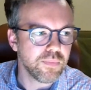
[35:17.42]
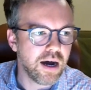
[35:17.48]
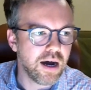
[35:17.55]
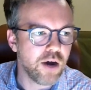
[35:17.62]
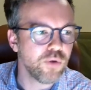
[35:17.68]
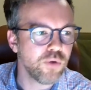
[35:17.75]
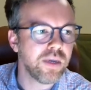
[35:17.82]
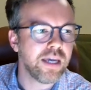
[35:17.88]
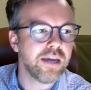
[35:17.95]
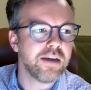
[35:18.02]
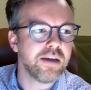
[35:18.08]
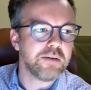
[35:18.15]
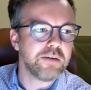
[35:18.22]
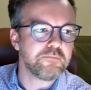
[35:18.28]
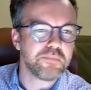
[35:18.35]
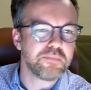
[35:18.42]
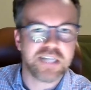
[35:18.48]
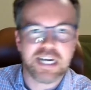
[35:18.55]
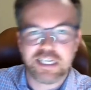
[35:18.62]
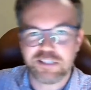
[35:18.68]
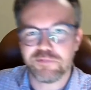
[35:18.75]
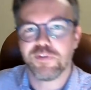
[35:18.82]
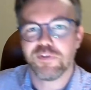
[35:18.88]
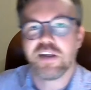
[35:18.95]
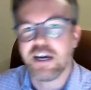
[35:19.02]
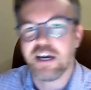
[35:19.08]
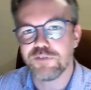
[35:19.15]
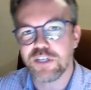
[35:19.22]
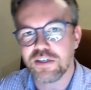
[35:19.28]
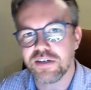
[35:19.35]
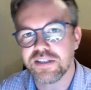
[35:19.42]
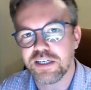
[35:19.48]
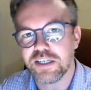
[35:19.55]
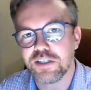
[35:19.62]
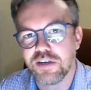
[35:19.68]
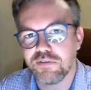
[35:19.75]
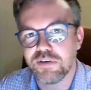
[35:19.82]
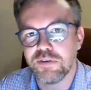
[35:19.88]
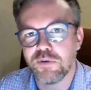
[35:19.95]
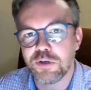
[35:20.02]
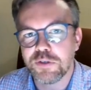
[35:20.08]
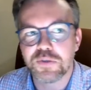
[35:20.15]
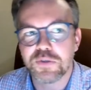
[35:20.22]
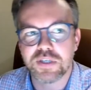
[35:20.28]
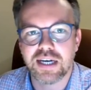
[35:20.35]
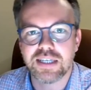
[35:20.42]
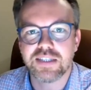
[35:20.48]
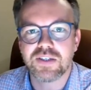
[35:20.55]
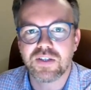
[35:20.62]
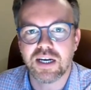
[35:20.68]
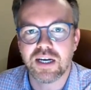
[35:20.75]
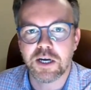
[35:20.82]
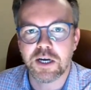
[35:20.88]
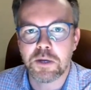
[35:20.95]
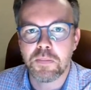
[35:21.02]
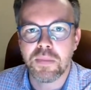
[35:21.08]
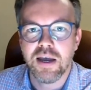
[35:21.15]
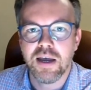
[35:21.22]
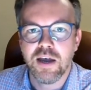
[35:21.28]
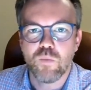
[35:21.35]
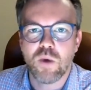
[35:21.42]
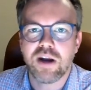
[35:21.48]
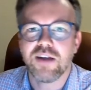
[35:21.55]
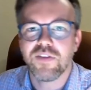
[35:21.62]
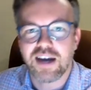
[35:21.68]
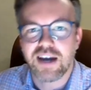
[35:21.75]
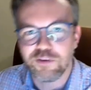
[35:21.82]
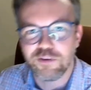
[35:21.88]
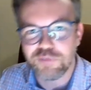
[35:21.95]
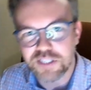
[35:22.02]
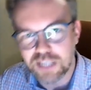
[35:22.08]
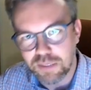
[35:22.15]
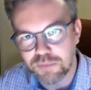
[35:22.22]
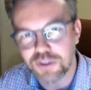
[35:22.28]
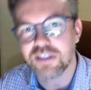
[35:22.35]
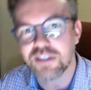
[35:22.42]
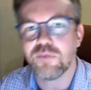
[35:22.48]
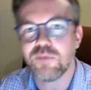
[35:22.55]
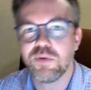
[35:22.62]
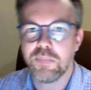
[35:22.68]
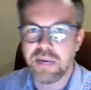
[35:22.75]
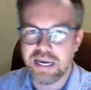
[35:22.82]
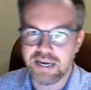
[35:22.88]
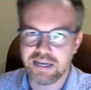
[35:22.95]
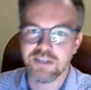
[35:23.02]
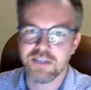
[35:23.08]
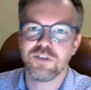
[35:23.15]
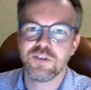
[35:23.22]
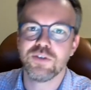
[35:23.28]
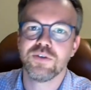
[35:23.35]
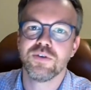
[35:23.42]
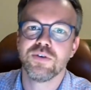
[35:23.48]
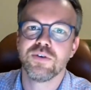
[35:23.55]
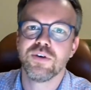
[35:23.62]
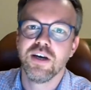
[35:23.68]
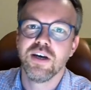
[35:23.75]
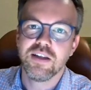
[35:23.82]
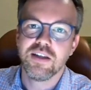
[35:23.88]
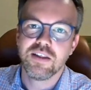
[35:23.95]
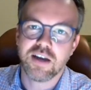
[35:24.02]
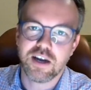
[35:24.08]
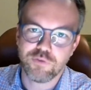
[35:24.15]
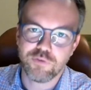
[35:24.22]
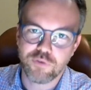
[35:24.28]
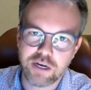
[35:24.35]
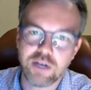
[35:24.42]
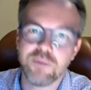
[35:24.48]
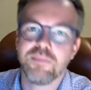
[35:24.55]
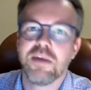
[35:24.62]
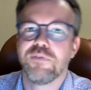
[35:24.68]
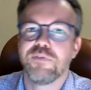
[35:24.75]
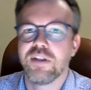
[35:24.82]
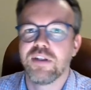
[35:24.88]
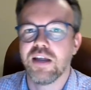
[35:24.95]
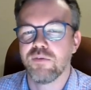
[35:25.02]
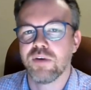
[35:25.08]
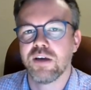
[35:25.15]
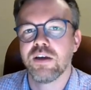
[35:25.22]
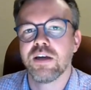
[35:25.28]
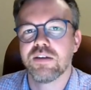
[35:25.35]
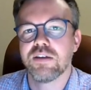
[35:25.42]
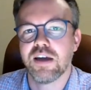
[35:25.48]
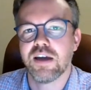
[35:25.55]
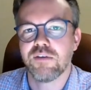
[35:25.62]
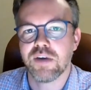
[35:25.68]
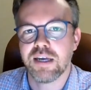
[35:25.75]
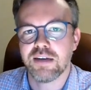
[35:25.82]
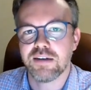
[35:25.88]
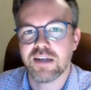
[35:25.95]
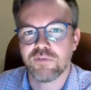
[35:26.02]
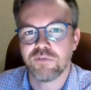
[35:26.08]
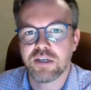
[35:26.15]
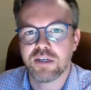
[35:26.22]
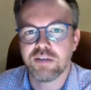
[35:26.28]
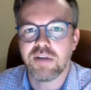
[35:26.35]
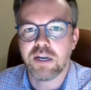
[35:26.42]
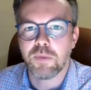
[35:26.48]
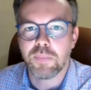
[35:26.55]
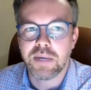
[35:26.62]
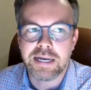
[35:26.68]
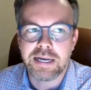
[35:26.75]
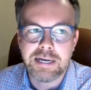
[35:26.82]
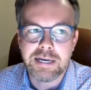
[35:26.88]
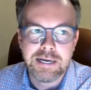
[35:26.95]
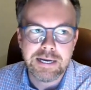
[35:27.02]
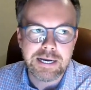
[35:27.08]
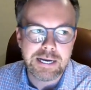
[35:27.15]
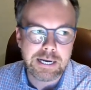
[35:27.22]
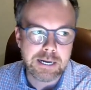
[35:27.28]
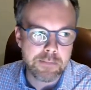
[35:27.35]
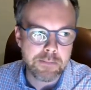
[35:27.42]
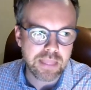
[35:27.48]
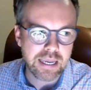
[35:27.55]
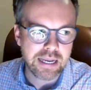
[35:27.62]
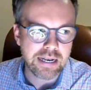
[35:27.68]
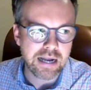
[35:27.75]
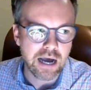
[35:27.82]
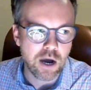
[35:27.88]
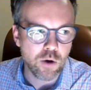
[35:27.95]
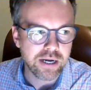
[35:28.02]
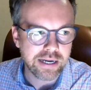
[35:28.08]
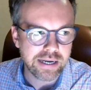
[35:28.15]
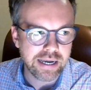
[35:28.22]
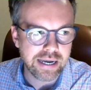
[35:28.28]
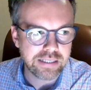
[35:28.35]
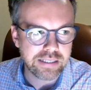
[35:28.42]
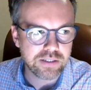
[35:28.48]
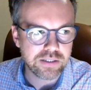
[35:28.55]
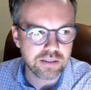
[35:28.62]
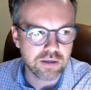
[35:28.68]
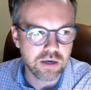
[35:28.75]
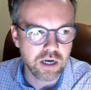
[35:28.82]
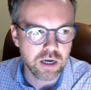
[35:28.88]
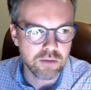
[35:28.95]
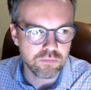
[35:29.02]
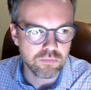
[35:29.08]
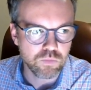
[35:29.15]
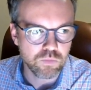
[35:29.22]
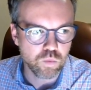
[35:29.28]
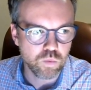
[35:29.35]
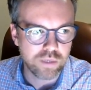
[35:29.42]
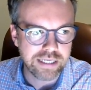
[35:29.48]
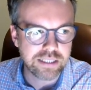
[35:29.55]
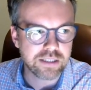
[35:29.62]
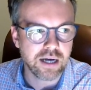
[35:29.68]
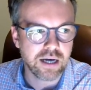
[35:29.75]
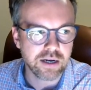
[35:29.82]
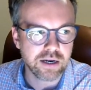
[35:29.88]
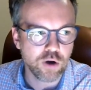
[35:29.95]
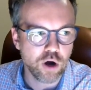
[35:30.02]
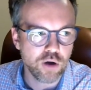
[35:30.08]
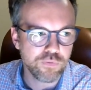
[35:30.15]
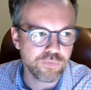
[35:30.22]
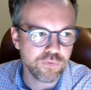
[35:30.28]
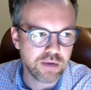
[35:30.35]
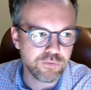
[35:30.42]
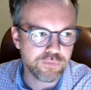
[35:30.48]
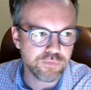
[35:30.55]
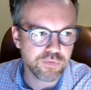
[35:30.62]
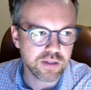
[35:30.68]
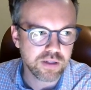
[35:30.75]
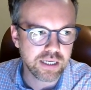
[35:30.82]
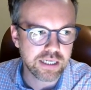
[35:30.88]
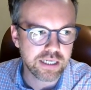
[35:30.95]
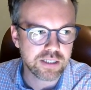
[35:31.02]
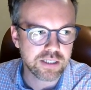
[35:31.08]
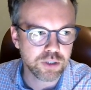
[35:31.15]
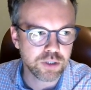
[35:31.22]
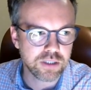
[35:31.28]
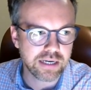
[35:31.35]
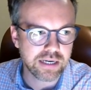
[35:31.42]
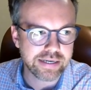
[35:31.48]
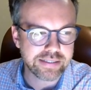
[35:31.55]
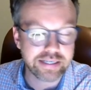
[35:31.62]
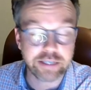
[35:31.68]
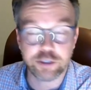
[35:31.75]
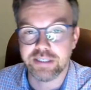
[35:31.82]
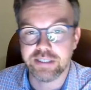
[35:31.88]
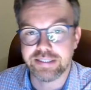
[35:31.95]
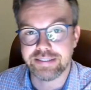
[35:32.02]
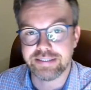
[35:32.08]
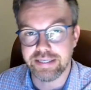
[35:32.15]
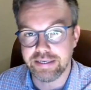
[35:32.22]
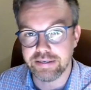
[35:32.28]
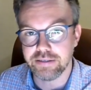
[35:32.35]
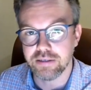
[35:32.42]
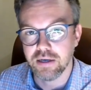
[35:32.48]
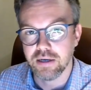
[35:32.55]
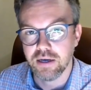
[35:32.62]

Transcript: how do we test for the kind of generalization that we want to test? Um, what are the kind of assumptions that we bake into the kind of curriculum method that we that we that we're developing? Um, in our case, um, we started off with the assumption that there's actually a seed